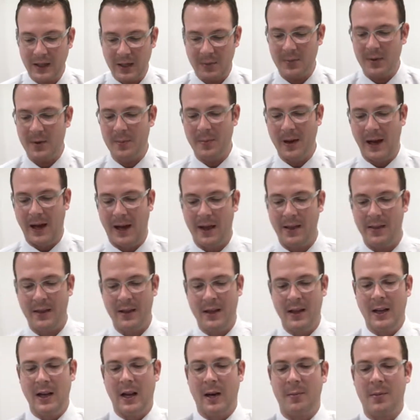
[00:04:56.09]
up the bath,
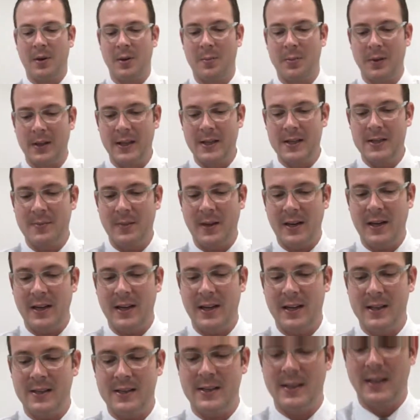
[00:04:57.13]
I'm going to place my
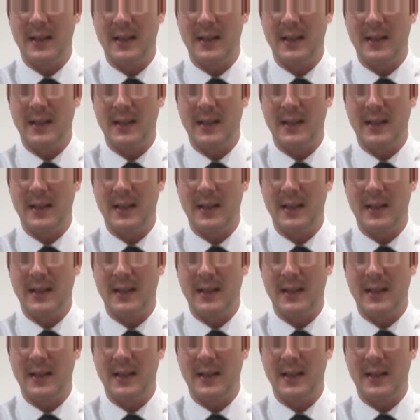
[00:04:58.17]
hands